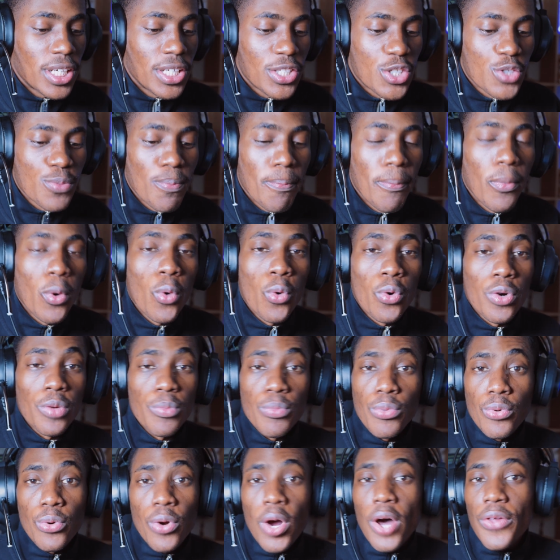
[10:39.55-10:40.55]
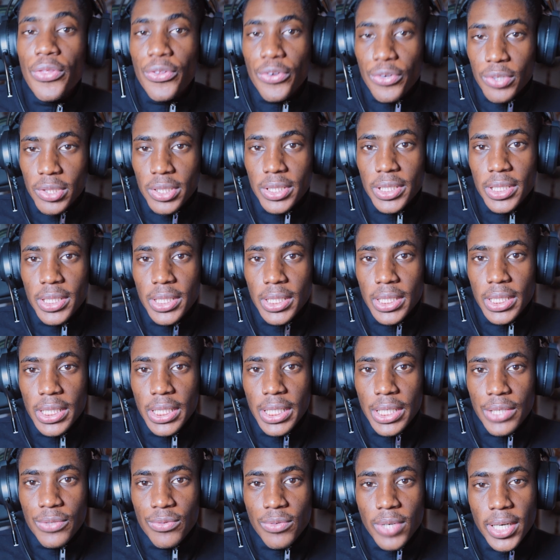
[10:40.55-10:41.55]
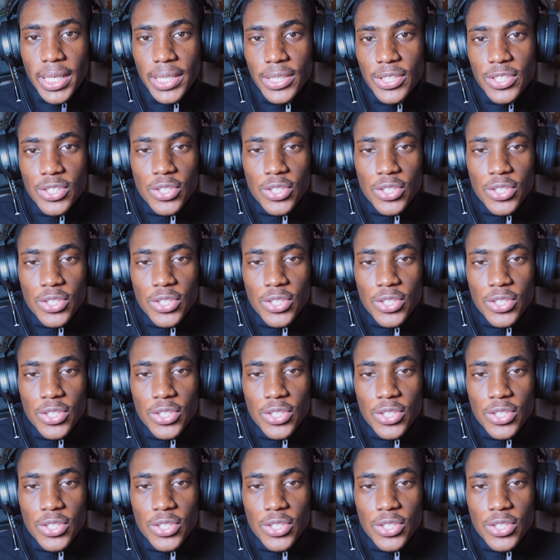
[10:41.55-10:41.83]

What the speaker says: it's more brotherly, right?